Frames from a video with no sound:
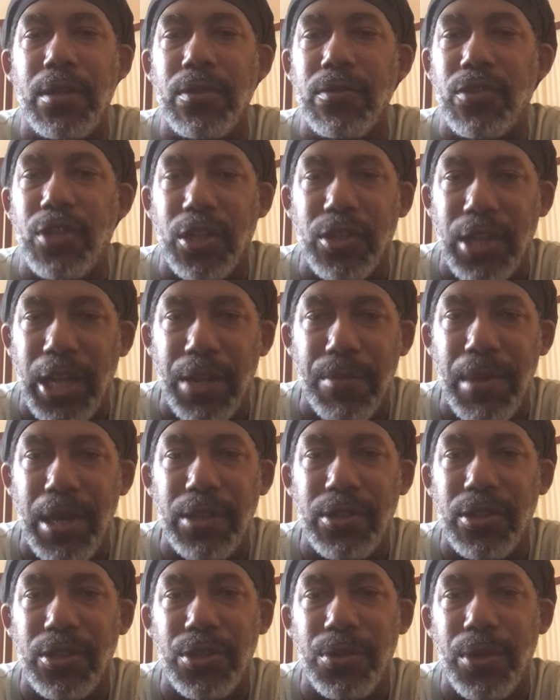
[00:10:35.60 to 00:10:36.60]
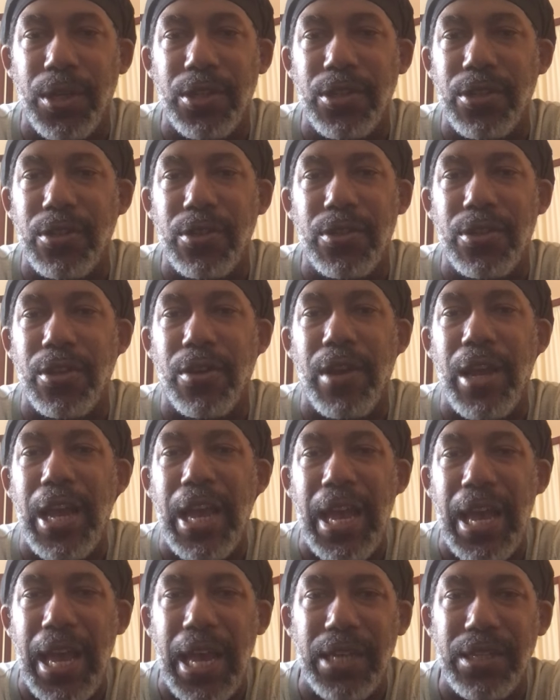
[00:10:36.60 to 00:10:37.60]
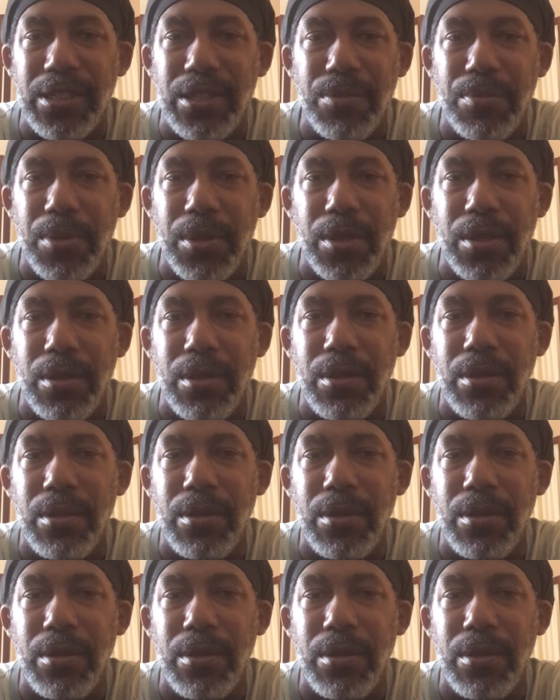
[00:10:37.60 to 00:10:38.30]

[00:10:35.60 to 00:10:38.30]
just like my situation, there has to be,